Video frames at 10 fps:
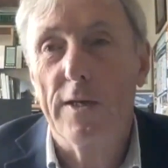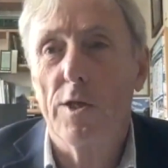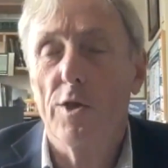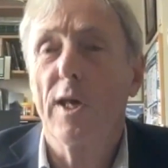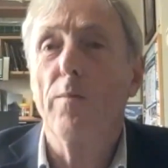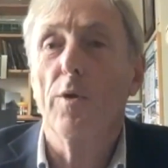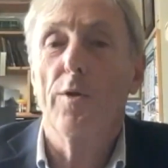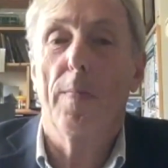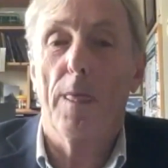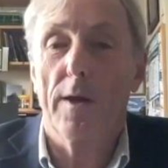And same
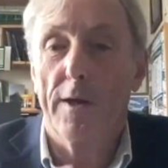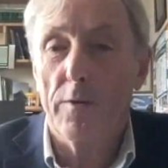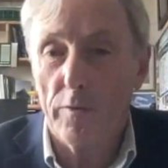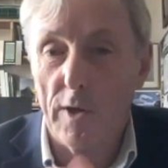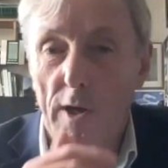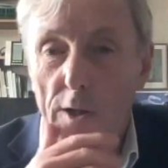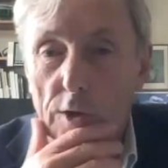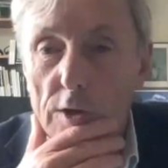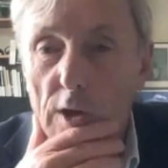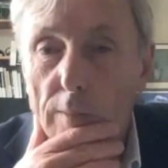with another of Carl's
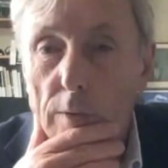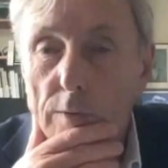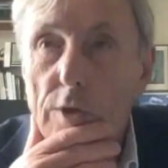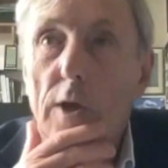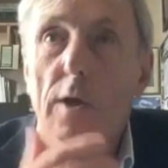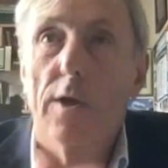examples.